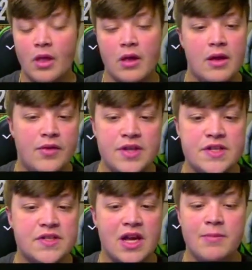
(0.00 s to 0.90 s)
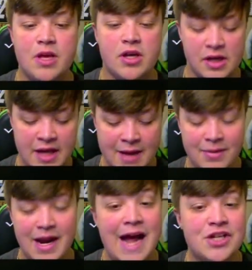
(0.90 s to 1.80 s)
This is going to be a good game, but
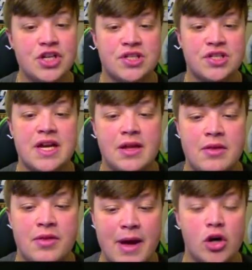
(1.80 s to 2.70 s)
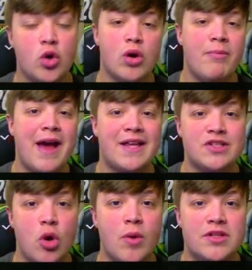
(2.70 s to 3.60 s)
I just think the better quarterback is
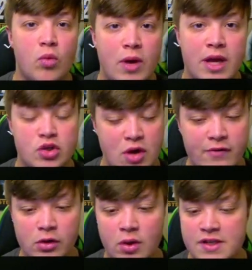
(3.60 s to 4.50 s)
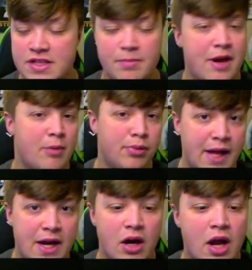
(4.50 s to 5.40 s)
going to win. Trevor Lawrence is the better
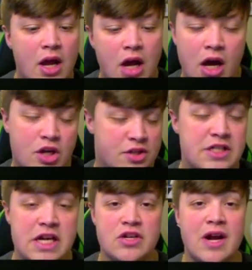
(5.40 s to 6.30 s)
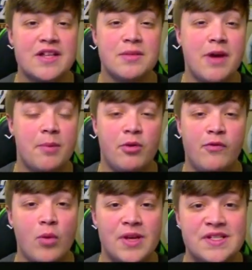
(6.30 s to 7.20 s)
player. C.J. Stroud has the better
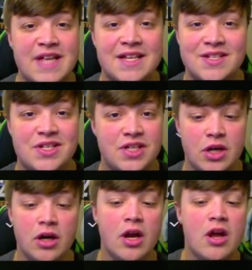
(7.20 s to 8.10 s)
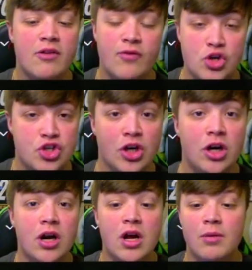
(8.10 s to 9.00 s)
performing stats this year, for
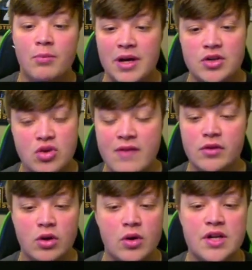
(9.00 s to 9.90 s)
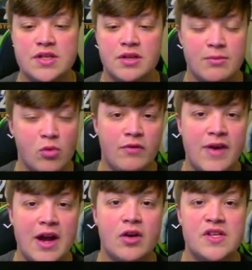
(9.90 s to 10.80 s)
sure. But Trevor Lawrence, the more
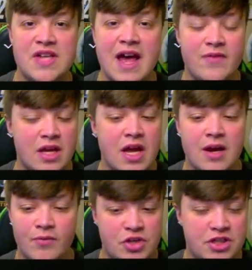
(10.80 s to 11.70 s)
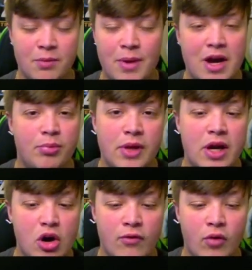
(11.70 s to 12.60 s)
veteran savvy, just the better player
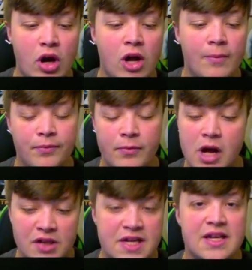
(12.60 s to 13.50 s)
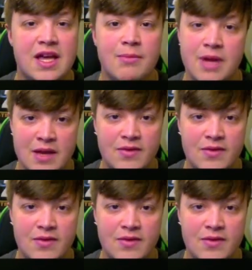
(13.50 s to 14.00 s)
overall. I'll take him in this